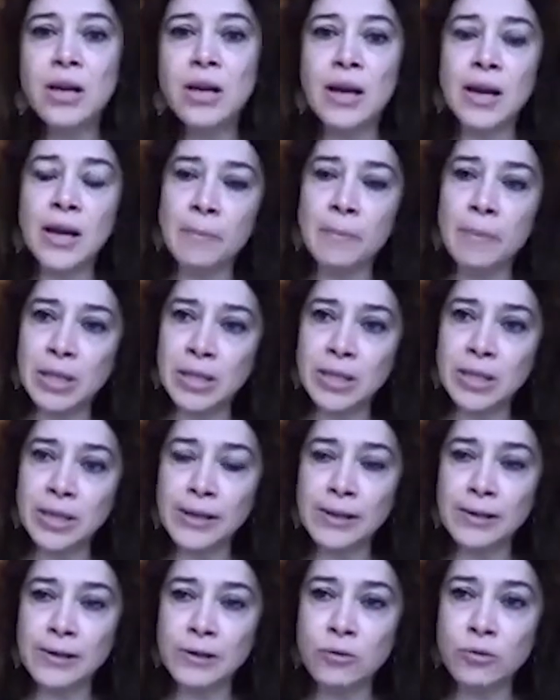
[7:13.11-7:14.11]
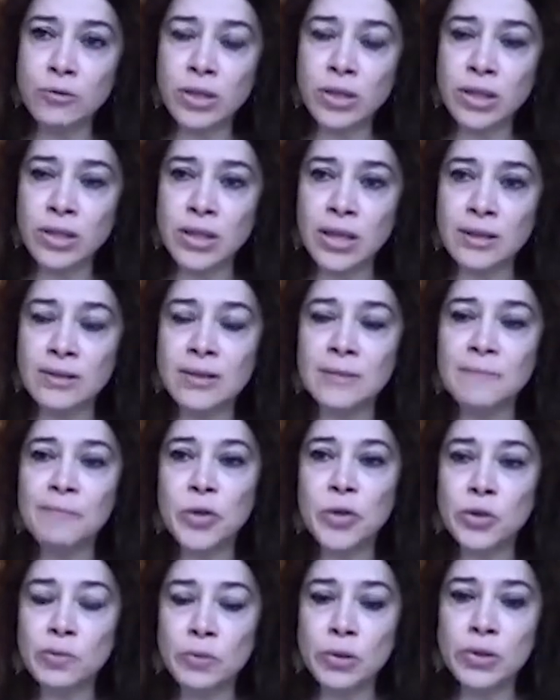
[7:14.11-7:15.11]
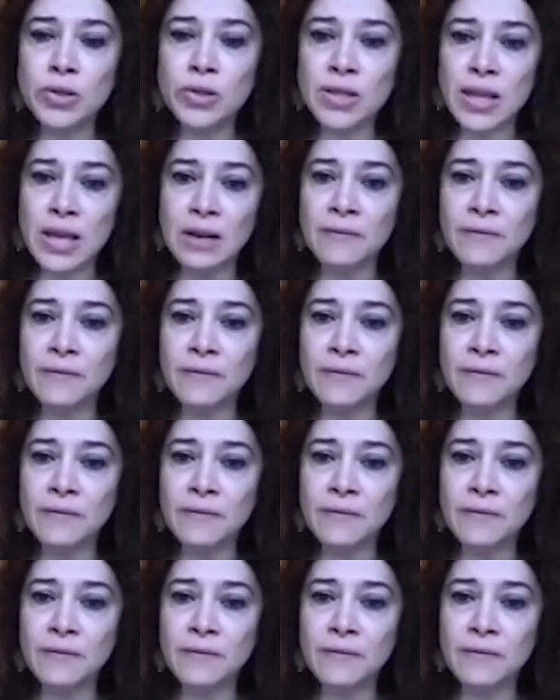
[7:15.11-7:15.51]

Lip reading: particularly looking at small-scale